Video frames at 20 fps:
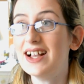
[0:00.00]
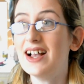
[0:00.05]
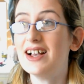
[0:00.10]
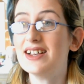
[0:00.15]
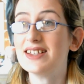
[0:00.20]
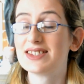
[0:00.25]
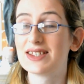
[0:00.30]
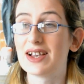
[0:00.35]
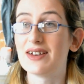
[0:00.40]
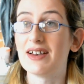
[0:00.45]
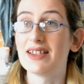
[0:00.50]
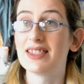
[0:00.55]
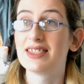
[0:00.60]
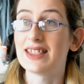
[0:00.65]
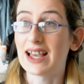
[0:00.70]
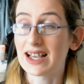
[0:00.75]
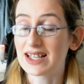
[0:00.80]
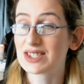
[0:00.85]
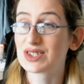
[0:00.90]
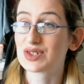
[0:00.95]
So a
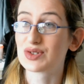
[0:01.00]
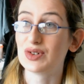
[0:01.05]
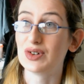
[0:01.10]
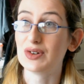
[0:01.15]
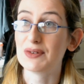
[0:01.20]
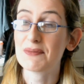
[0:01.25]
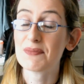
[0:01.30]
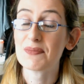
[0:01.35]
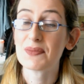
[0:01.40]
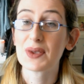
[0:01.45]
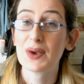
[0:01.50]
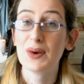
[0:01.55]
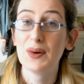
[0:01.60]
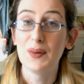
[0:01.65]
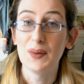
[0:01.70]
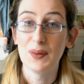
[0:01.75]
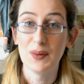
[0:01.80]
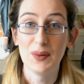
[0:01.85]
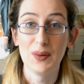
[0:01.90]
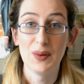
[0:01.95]
Thestral
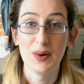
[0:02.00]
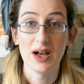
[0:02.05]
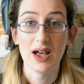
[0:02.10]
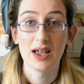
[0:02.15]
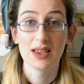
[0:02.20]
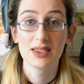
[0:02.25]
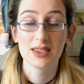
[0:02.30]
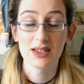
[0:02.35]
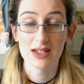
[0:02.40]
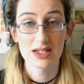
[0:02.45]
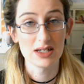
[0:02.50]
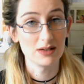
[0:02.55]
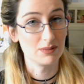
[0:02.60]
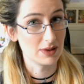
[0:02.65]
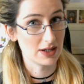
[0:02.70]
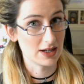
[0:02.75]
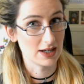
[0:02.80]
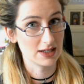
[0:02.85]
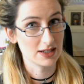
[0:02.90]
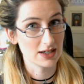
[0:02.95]
or a
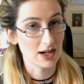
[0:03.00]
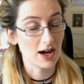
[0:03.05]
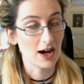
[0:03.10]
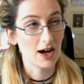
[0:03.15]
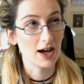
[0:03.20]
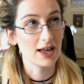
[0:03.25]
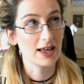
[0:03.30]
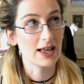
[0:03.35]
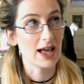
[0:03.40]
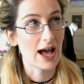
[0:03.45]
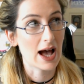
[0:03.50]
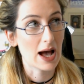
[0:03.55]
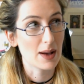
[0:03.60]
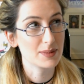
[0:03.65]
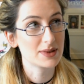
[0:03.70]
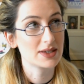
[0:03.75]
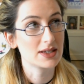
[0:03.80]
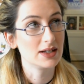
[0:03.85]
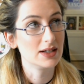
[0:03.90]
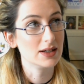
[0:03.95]
thunderbird. I
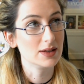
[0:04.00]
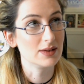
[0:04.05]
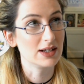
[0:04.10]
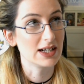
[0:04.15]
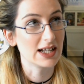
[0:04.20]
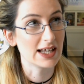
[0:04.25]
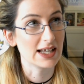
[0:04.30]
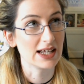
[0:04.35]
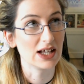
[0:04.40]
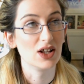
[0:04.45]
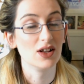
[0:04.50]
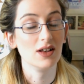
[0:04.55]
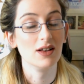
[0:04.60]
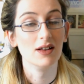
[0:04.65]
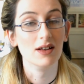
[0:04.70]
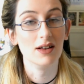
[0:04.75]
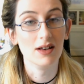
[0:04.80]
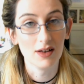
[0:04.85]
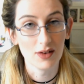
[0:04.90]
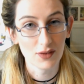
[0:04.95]
absolutely
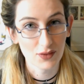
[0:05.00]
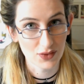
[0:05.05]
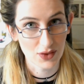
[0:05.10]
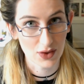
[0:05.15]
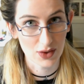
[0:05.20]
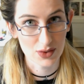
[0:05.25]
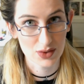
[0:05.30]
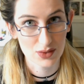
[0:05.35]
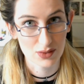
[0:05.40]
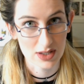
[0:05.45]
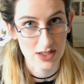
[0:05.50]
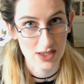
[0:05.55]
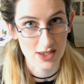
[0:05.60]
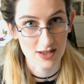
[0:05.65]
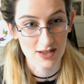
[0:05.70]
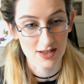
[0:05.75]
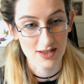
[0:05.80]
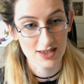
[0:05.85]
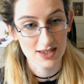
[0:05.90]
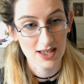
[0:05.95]
love those
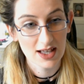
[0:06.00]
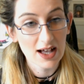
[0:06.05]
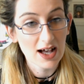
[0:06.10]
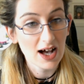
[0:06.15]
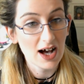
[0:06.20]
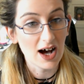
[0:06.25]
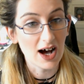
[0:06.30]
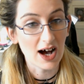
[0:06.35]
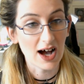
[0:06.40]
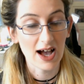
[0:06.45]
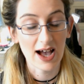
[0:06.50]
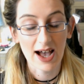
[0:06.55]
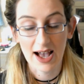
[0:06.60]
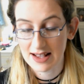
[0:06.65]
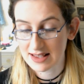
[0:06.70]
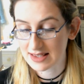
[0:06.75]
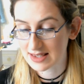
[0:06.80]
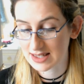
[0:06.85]
creatures, hands